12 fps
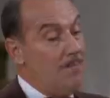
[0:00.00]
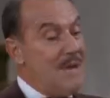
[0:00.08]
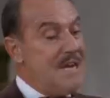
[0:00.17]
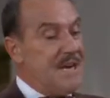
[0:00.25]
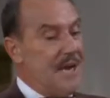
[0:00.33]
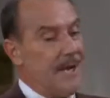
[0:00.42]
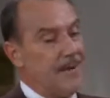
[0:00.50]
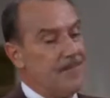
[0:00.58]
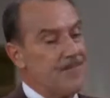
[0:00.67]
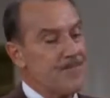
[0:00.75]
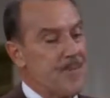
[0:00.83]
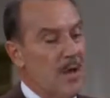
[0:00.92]
Meaning
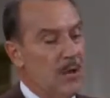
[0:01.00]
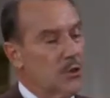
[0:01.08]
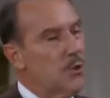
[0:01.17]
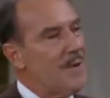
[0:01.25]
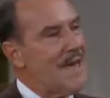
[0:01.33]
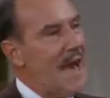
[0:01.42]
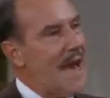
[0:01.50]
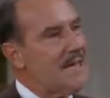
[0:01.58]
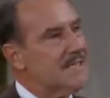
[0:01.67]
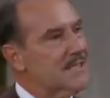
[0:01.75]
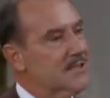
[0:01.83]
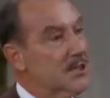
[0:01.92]
to be
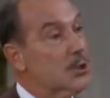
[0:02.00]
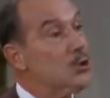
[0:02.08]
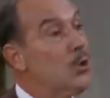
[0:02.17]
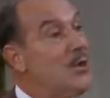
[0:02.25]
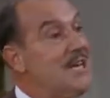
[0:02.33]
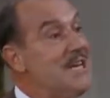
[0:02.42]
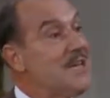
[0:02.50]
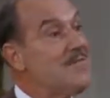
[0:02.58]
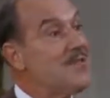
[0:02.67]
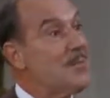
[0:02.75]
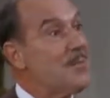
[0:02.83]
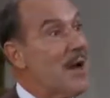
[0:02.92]
asked to leave
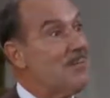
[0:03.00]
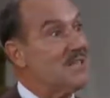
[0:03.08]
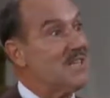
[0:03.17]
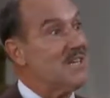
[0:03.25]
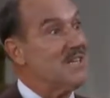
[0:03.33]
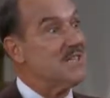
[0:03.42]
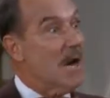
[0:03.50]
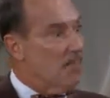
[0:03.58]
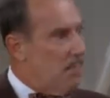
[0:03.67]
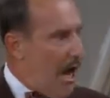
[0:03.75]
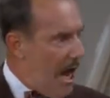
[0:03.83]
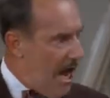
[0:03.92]
the premises
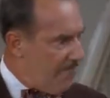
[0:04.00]
by